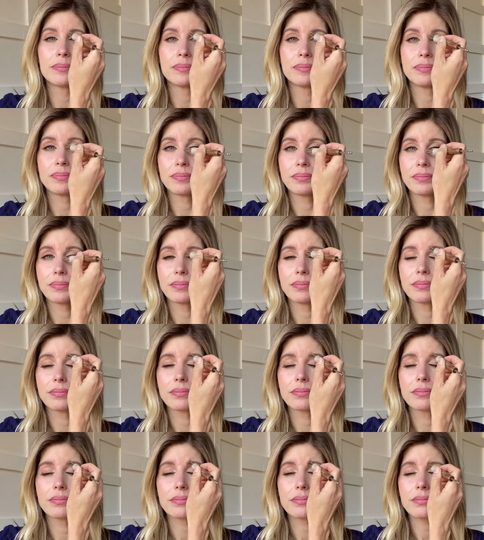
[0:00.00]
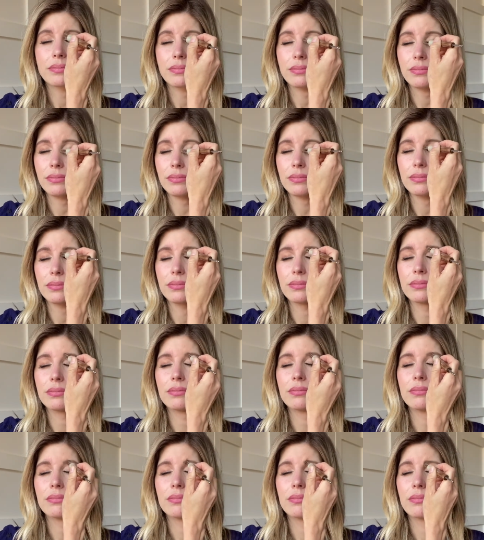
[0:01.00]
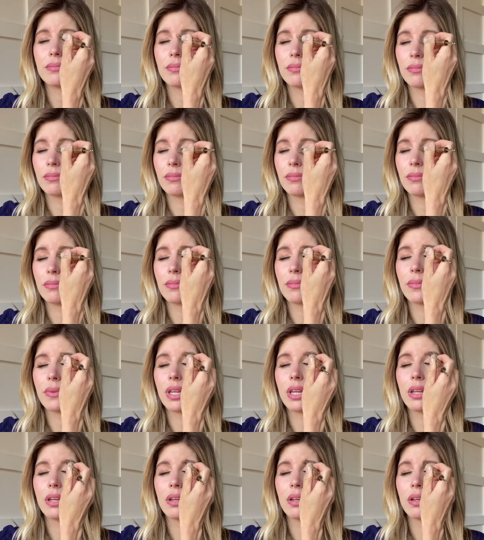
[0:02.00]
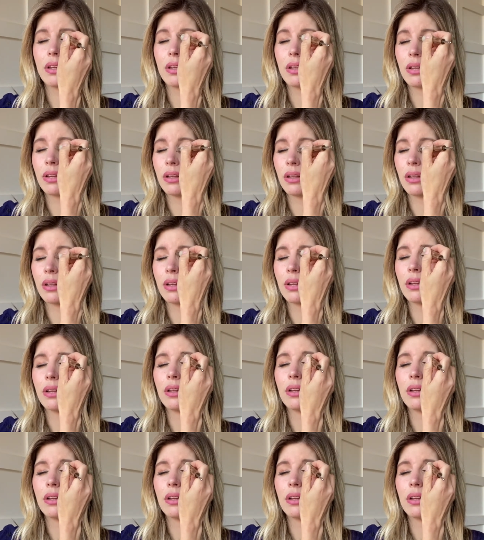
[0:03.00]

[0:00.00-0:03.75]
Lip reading: (no one is talking)